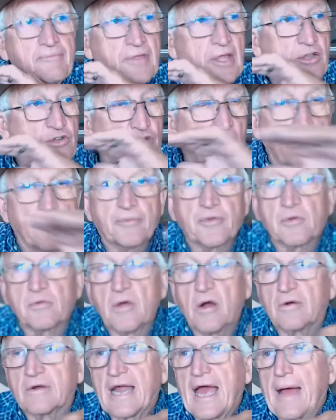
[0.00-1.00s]
They drop their
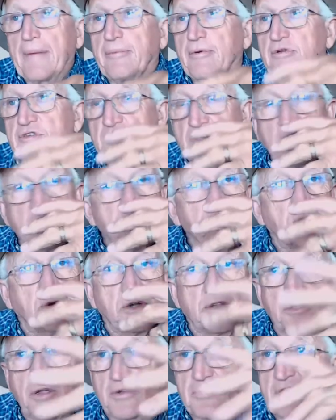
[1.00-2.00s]
road apples. Next
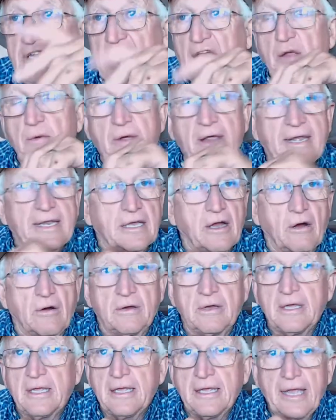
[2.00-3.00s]
morning they're at the gate ready to
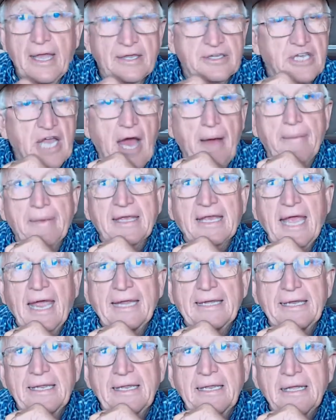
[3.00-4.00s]
go. And Tom and
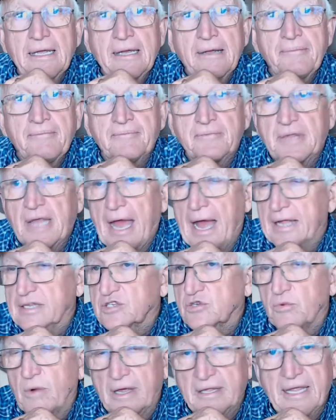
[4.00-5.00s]
Katie,
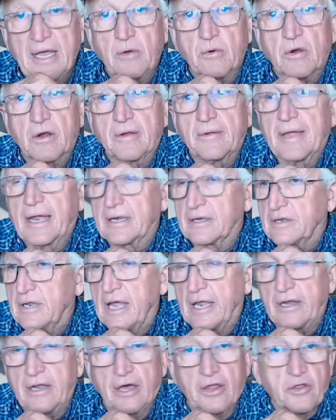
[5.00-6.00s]
that's the way they were. And,
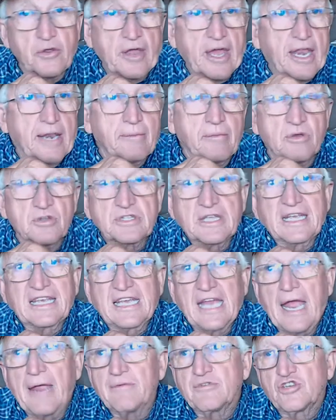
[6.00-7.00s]
and other animals that
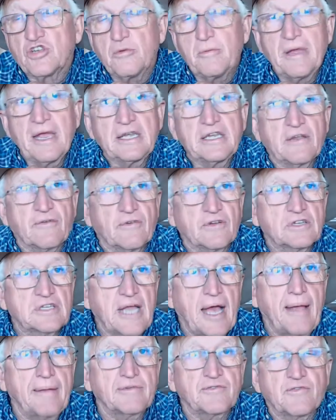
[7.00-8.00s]
came to me at different
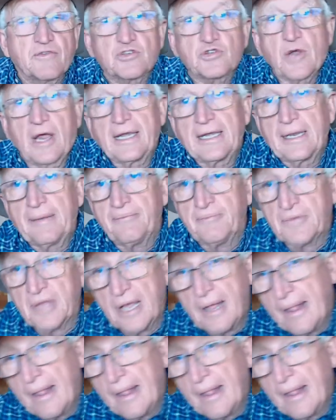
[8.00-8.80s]
times for training,